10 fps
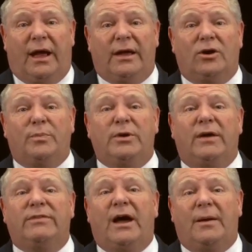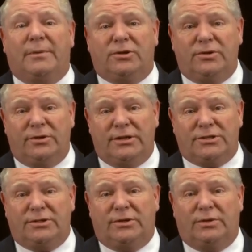I hope you have the opportunity
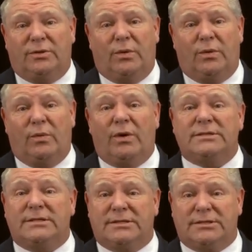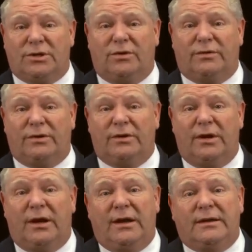soon, once this is over,
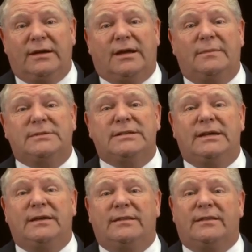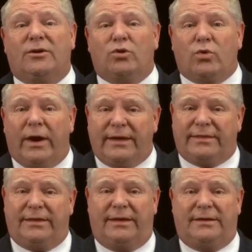to come see the
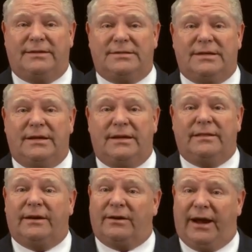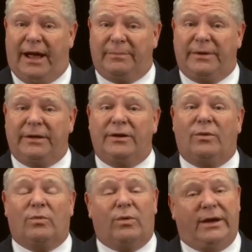great things that are happening
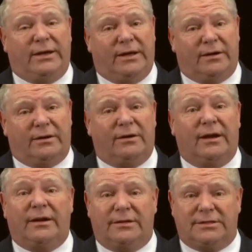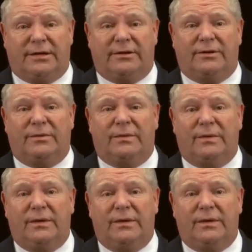right here in Ontario.